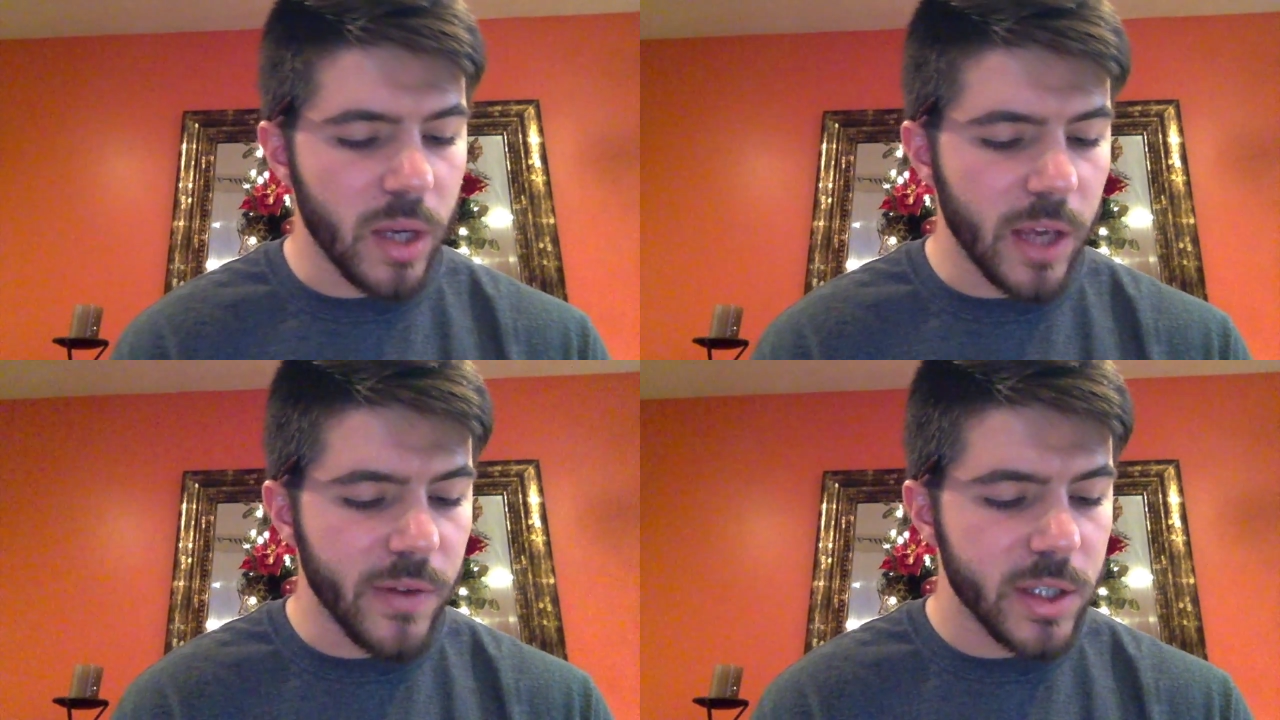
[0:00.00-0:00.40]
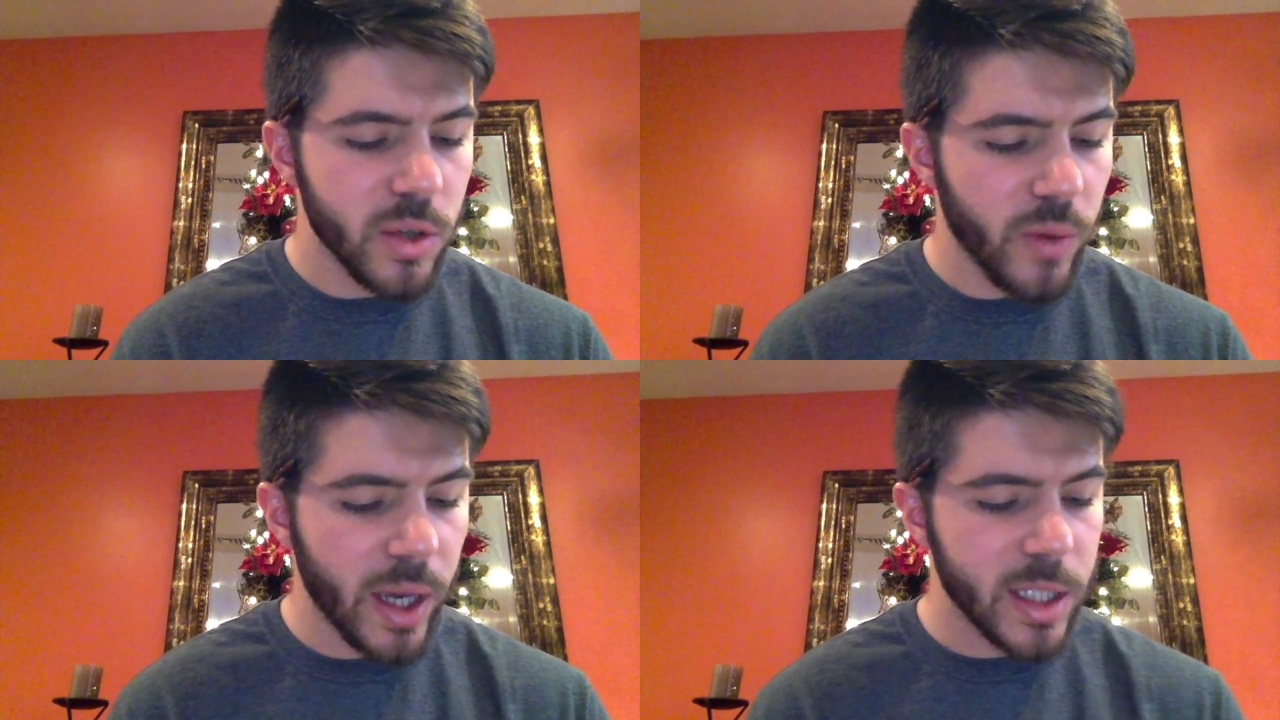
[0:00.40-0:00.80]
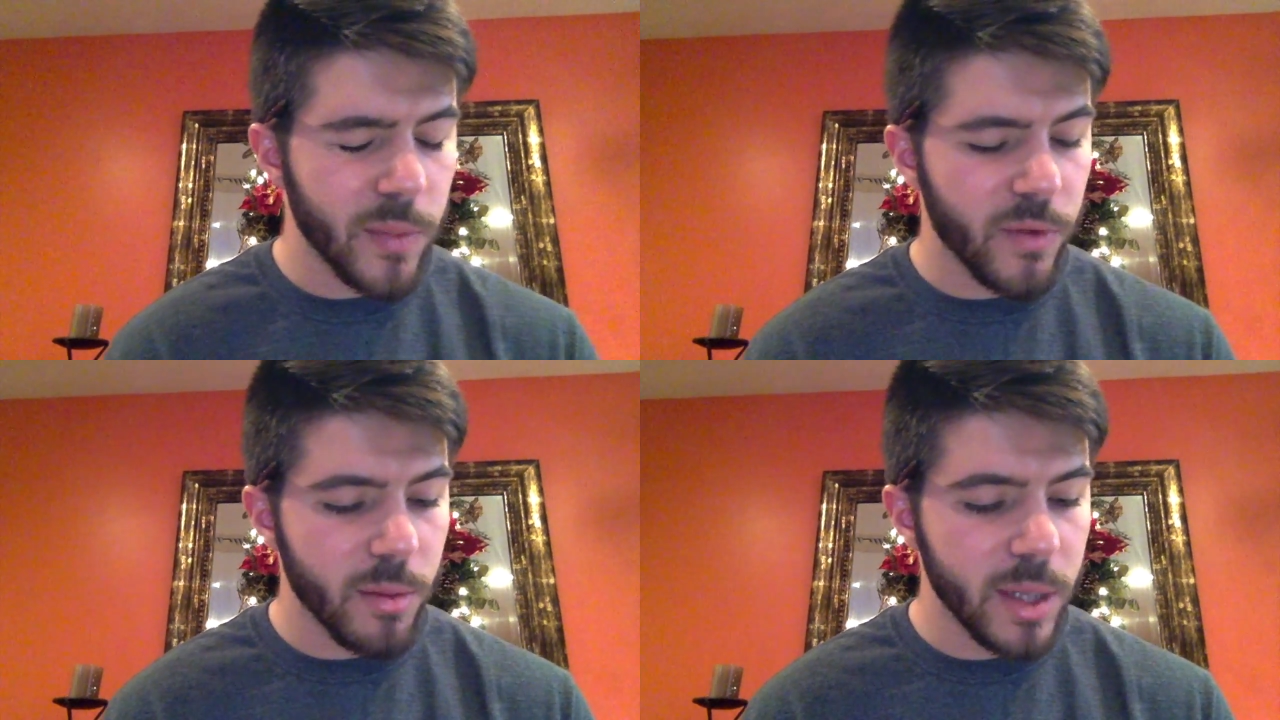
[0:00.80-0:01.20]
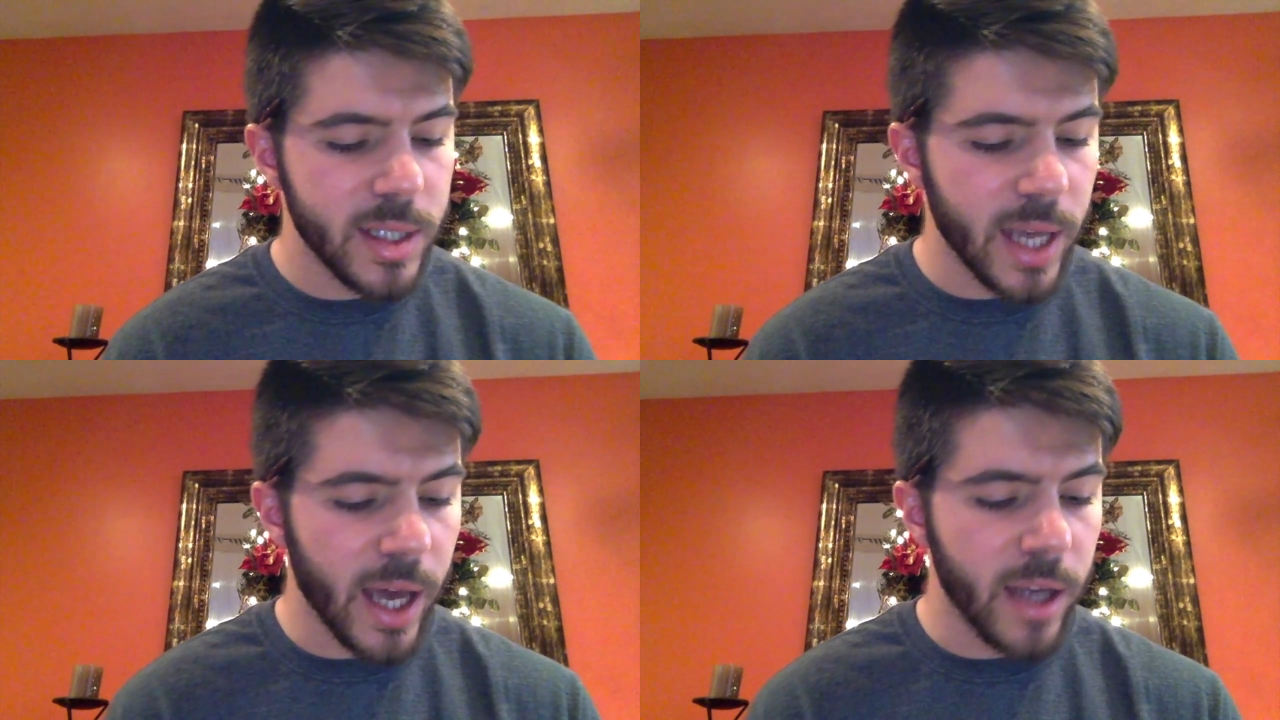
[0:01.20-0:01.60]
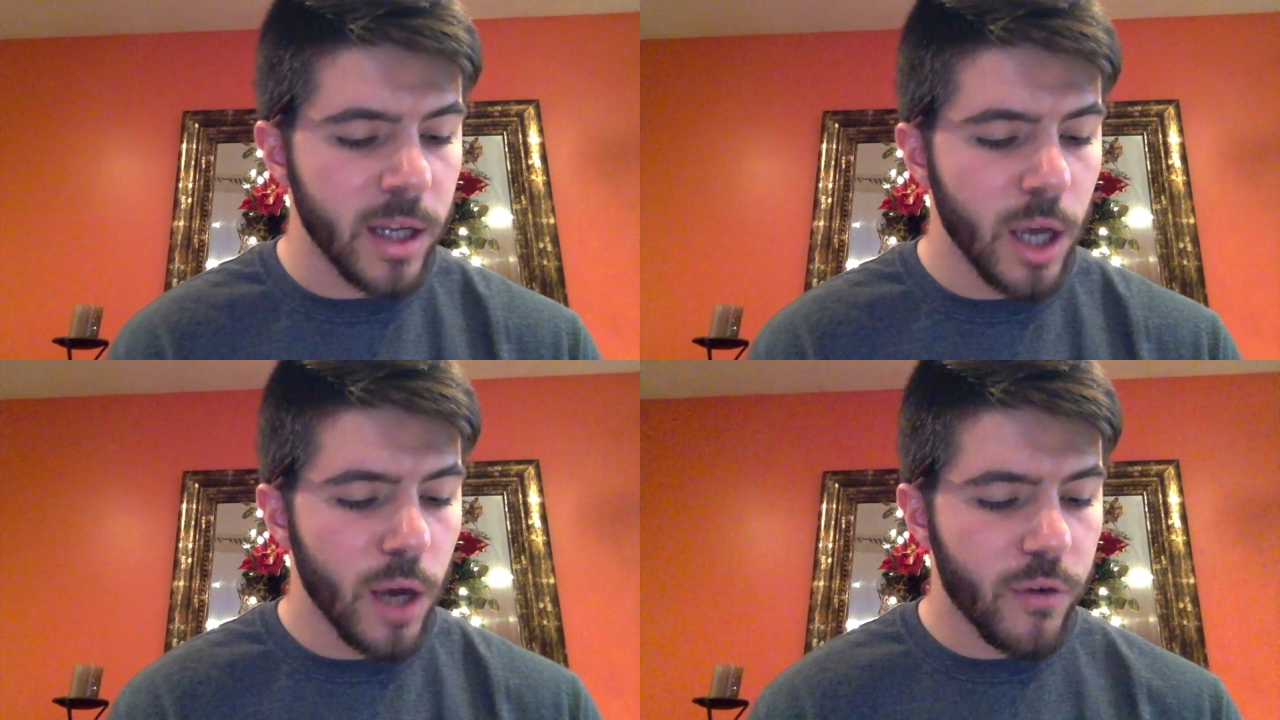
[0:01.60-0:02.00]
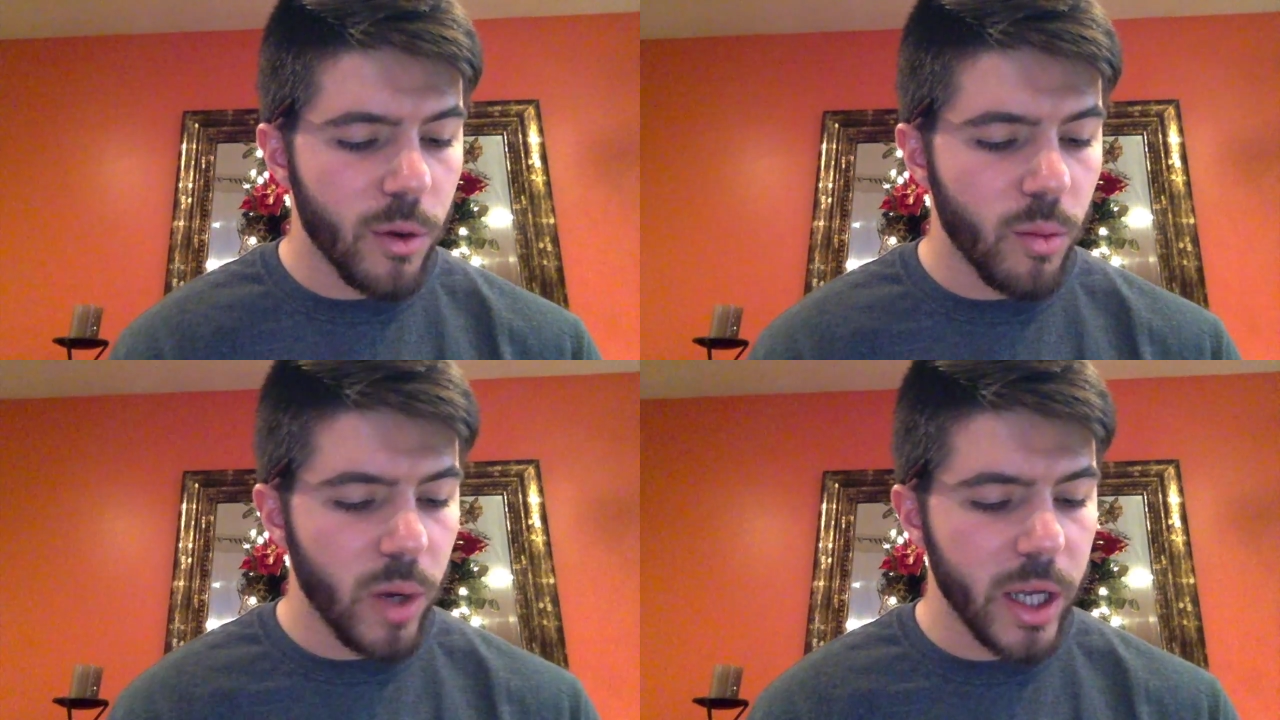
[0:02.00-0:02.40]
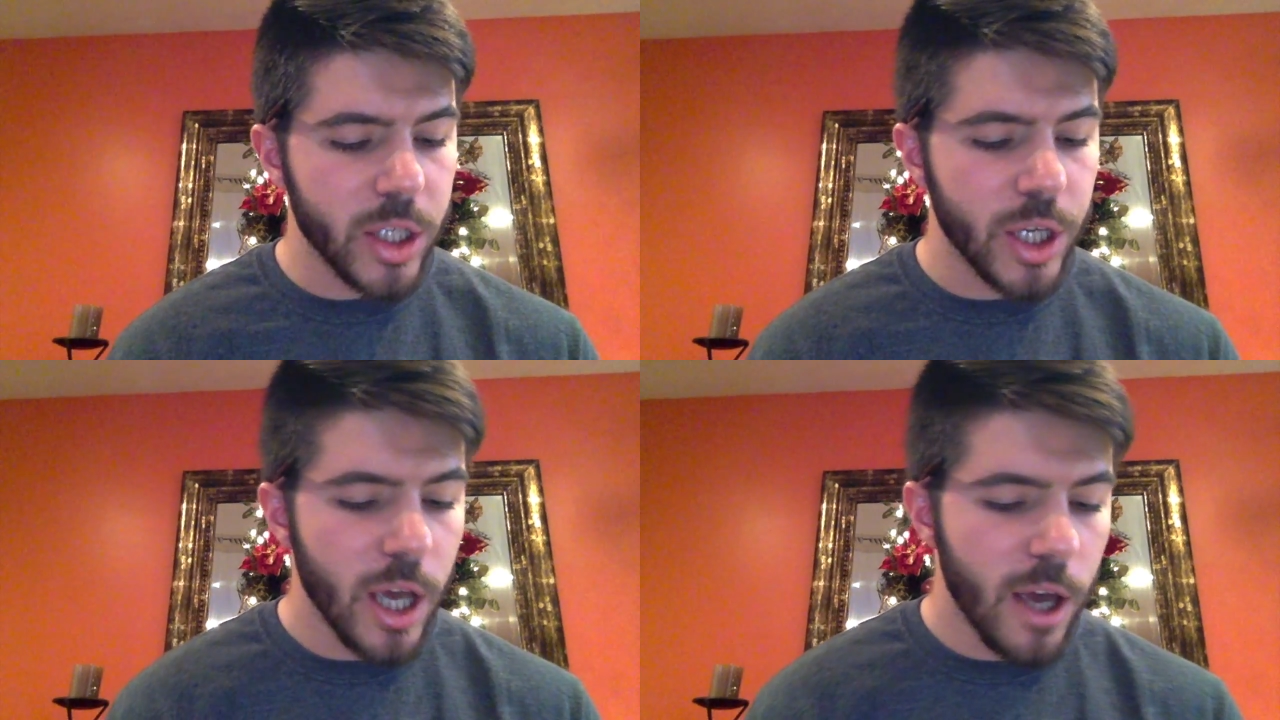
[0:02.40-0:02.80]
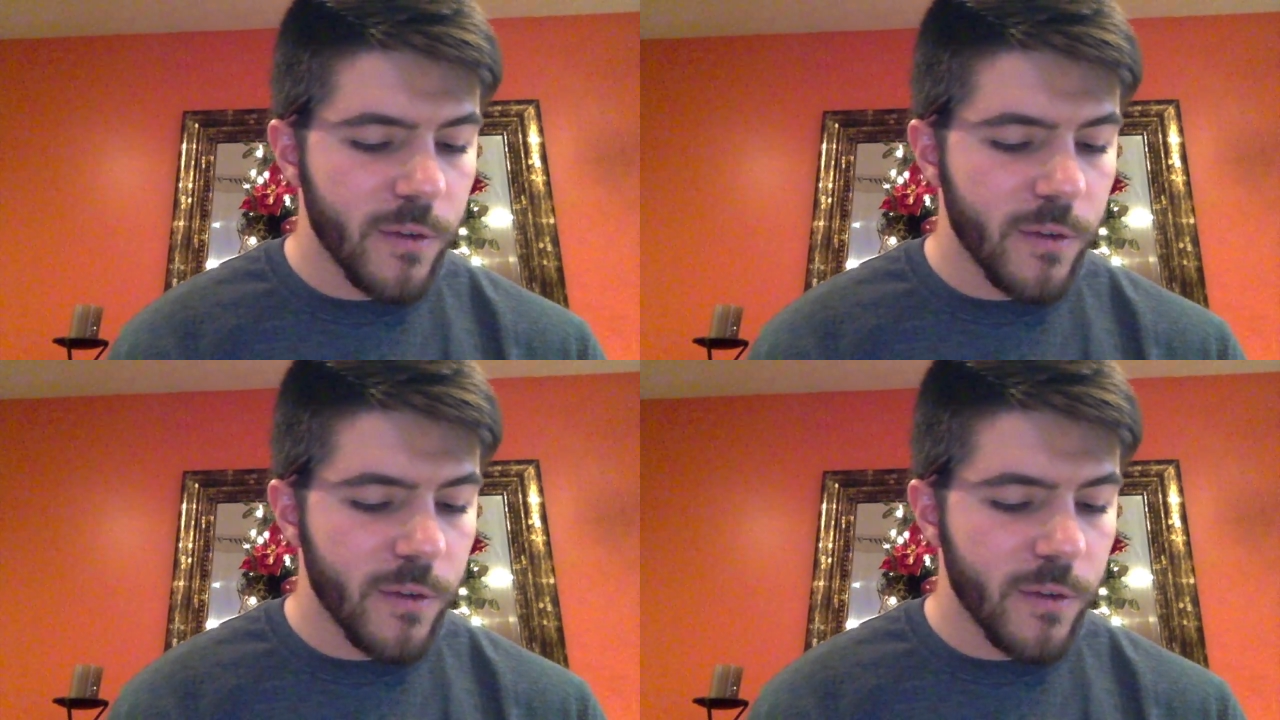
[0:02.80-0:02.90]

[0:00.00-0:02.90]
even to raise him from the dead, from which,